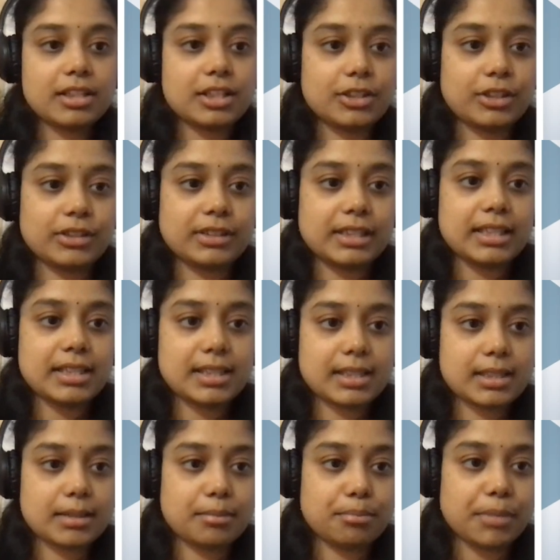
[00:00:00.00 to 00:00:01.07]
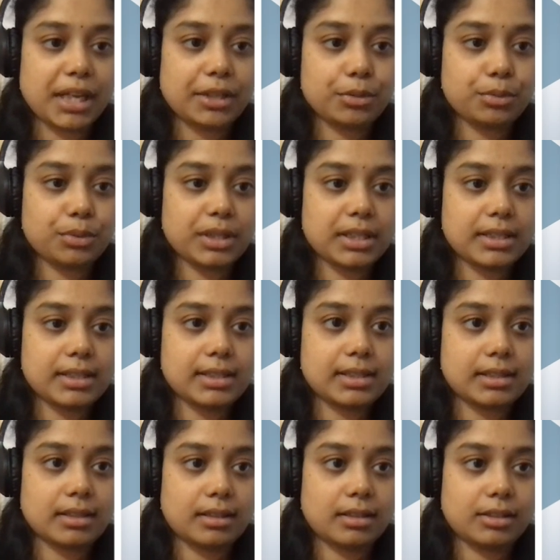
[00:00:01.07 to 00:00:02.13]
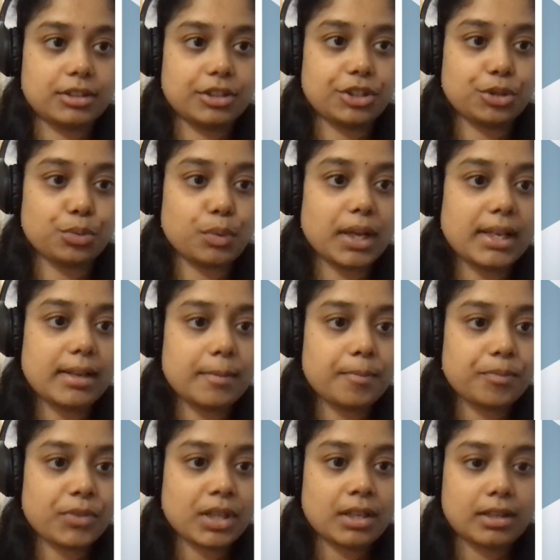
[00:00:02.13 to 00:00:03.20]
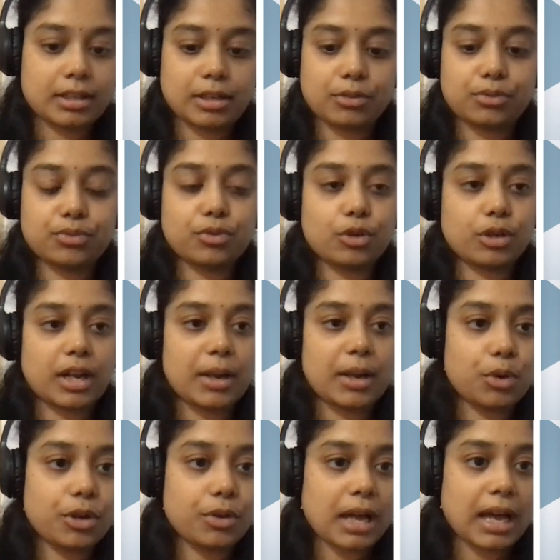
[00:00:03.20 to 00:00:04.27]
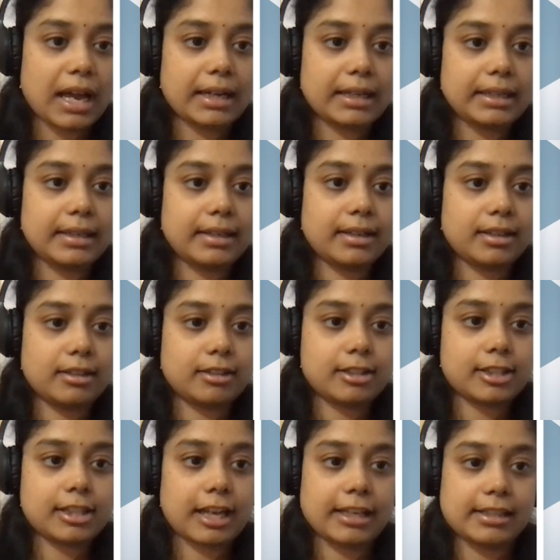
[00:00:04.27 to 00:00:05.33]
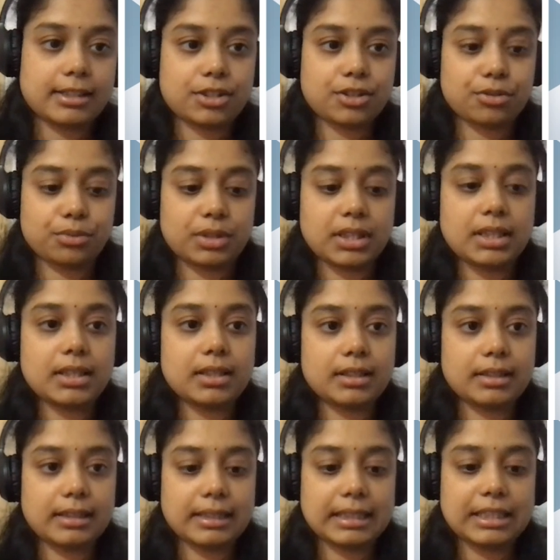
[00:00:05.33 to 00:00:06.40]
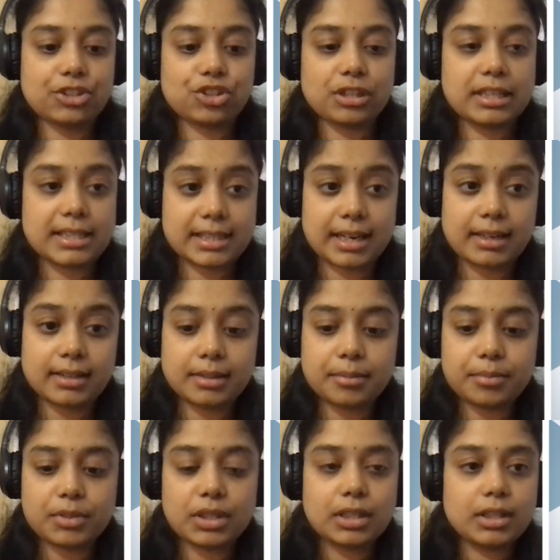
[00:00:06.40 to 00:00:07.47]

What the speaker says: So now this menu is the UL. Now for I want to add styles to the each list item.